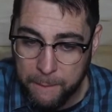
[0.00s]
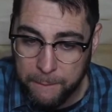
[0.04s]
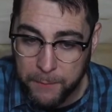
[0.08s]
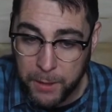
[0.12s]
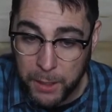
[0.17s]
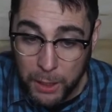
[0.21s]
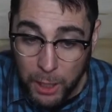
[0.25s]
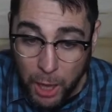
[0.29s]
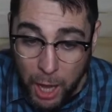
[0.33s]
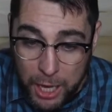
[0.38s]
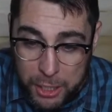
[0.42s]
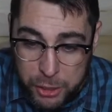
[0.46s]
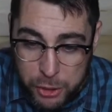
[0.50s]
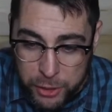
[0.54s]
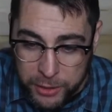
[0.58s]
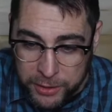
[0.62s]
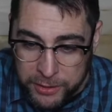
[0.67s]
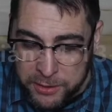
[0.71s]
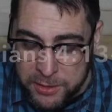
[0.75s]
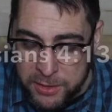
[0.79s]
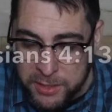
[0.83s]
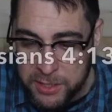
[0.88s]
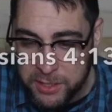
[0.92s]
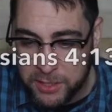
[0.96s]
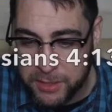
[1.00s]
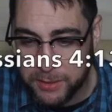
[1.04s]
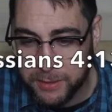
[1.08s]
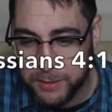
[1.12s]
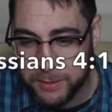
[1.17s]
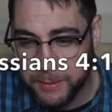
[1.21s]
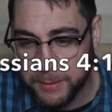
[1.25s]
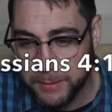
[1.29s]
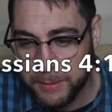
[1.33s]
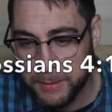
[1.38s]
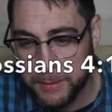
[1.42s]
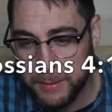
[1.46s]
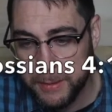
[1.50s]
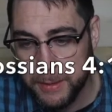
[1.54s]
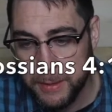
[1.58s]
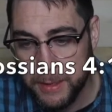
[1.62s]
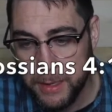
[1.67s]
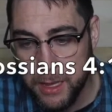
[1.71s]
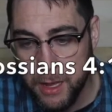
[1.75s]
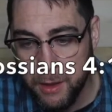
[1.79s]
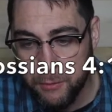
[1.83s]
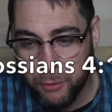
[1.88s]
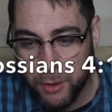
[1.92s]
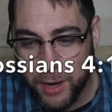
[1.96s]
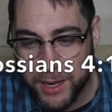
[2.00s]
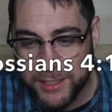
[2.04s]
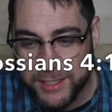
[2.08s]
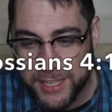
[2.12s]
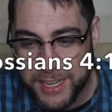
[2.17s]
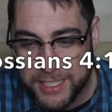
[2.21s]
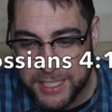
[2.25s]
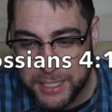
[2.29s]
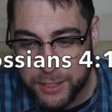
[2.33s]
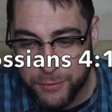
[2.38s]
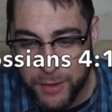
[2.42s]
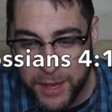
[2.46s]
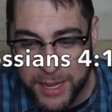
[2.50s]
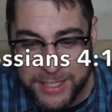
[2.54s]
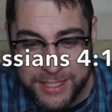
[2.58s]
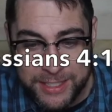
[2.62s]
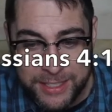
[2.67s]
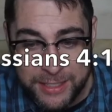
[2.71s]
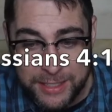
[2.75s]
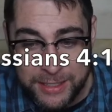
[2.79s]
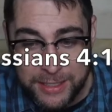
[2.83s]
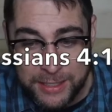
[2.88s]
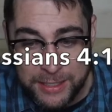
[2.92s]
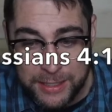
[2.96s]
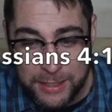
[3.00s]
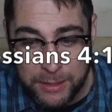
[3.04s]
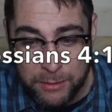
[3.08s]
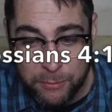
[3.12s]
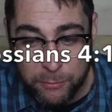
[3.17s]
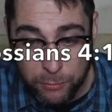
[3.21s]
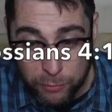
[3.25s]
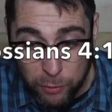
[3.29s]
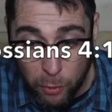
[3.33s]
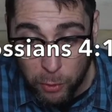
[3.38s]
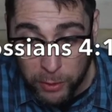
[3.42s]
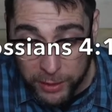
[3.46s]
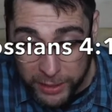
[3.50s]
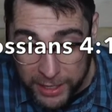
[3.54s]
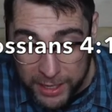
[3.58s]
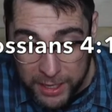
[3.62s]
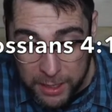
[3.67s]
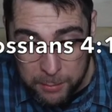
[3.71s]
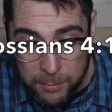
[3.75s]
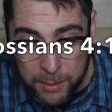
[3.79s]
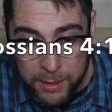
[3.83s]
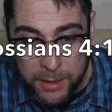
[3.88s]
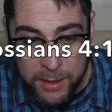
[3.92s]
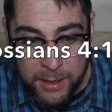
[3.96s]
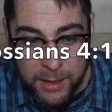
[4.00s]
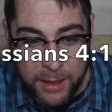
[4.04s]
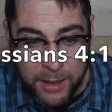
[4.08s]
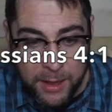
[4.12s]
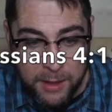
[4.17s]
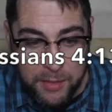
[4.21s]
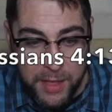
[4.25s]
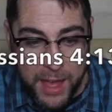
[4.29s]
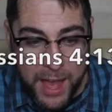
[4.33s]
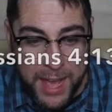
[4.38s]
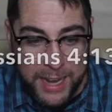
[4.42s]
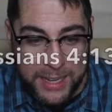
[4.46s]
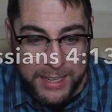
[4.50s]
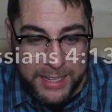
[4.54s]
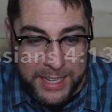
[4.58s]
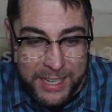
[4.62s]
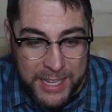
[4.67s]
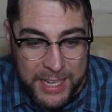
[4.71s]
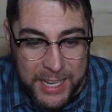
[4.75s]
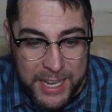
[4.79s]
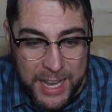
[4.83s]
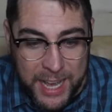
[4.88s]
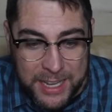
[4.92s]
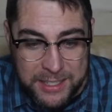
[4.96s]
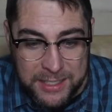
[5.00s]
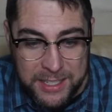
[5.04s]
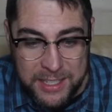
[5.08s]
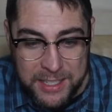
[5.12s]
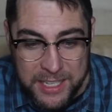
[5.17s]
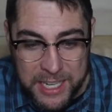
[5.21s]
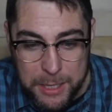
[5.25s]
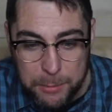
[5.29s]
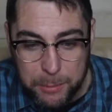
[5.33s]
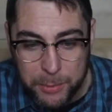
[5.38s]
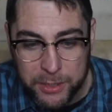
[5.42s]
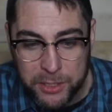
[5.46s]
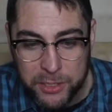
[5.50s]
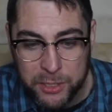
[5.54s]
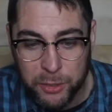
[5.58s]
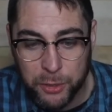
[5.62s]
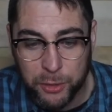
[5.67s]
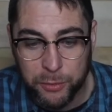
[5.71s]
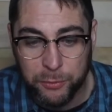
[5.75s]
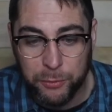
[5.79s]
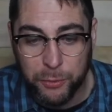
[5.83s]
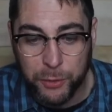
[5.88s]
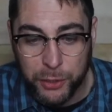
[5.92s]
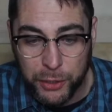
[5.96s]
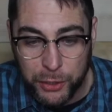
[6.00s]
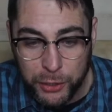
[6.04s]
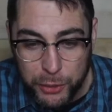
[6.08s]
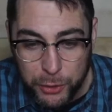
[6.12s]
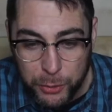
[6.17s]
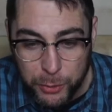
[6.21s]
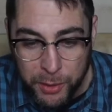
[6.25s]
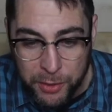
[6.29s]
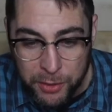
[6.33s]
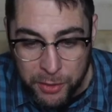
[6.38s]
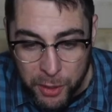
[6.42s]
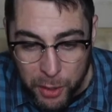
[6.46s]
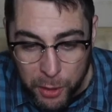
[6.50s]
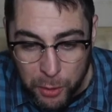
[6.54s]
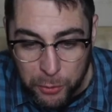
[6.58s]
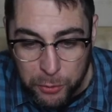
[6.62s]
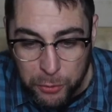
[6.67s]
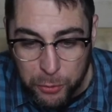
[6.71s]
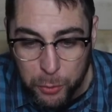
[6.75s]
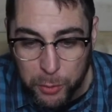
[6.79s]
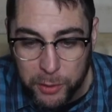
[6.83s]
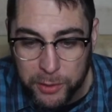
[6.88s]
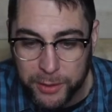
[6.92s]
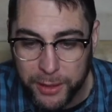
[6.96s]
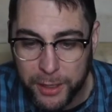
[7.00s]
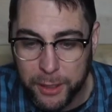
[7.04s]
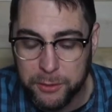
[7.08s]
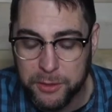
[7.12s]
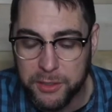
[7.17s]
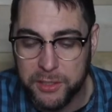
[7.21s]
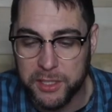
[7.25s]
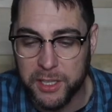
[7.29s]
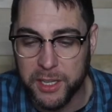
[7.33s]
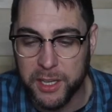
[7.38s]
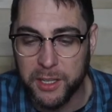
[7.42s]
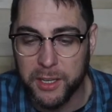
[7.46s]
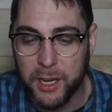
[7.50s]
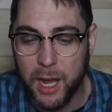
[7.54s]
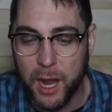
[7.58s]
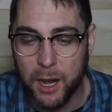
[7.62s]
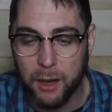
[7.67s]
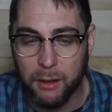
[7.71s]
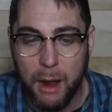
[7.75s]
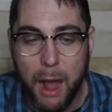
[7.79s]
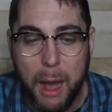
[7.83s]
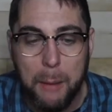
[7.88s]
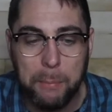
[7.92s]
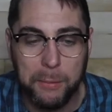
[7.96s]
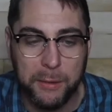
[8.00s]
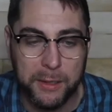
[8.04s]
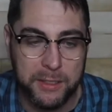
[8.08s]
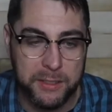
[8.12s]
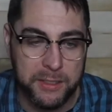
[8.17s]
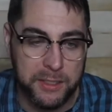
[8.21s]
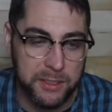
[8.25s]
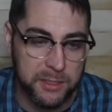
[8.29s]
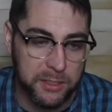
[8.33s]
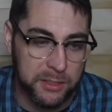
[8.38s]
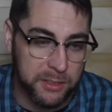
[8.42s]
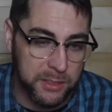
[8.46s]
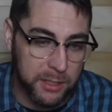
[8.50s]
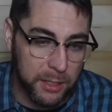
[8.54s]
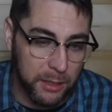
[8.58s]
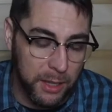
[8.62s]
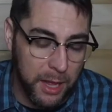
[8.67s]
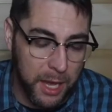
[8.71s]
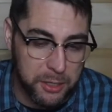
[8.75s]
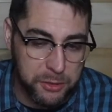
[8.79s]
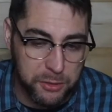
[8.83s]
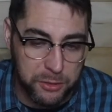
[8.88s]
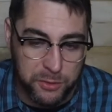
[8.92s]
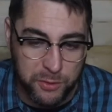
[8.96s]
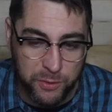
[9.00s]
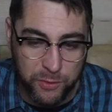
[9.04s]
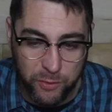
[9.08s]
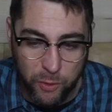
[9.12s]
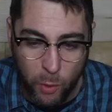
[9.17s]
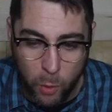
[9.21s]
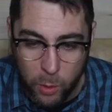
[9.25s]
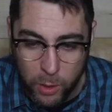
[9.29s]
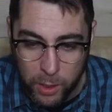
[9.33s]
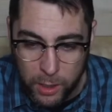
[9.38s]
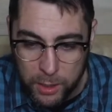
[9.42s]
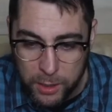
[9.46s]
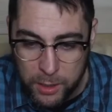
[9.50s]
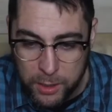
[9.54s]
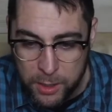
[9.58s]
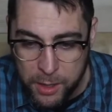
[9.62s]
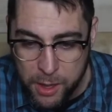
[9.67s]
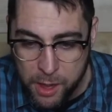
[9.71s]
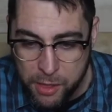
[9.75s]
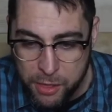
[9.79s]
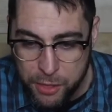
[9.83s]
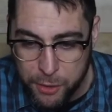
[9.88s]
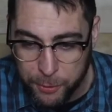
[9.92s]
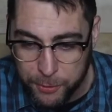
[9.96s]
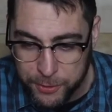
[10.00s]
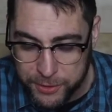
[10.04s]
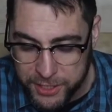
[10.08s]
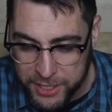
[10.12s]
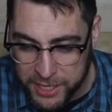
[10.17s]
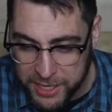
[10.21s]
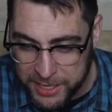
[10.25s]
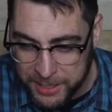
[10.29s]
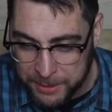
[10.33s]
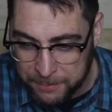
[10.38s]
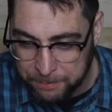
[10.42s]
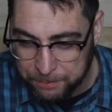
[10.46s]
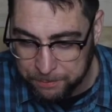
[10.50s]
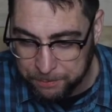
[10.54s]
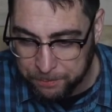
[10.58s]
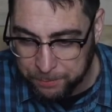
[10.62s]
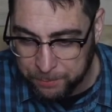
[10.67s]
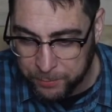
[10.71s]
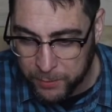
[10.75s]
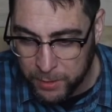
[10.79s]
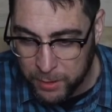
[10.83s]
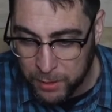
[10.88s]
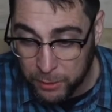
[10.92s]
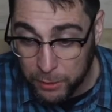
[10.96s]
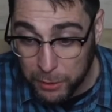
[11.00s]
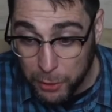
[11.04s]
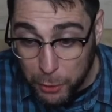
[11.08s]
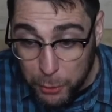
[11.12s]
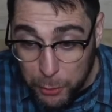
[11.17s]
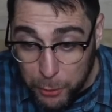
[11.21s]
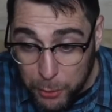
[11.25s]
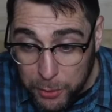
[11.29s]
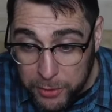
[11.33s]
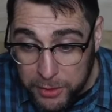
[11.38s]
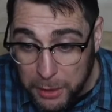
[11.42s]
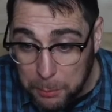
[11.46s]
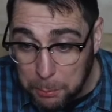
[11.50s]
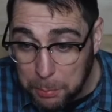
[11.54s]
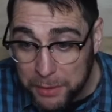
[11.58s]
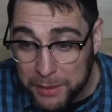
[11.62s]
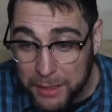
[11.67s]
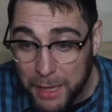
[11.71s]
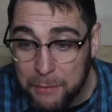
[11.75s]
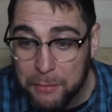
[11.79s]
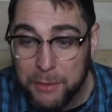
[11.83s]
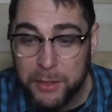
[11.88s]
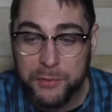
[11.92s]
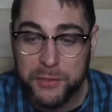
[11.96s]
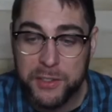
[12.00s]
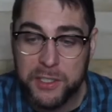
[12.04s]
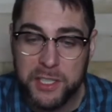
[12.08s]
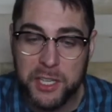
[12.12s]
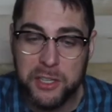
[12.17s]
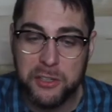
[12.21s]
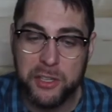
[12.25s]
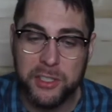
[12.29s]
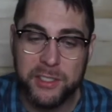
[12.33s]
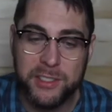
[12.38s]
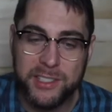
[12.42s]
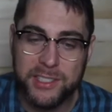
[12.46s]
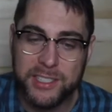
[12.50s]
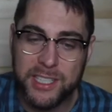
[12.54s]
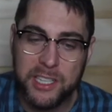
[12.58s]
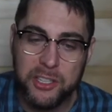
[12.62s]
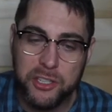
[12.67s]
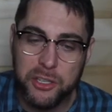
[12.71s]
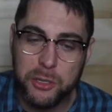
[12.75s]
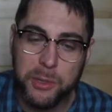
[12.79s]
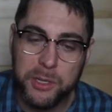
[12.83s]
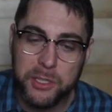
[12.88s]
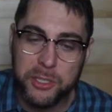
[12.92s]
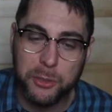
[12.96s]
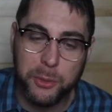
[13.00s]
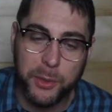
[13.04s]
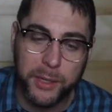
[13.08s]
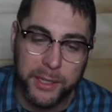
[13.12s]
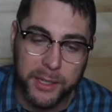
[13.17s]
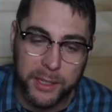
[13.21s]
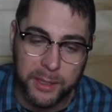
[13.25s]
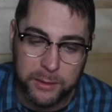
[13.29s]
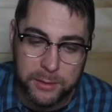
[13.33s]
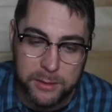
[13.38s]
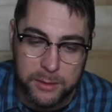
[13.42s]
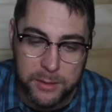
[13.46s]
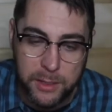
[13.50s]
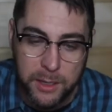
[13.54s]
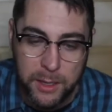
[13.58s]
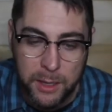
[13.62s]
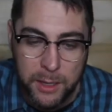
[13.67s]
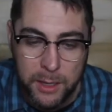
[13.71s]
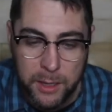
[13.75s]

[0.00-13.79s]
Colossians, for I testify for him that he has a deep concern for you and those who are at Laodicea and Hierapolis. This is Colossians 4, 13. Luke, the beloved physician, sends you his greetings,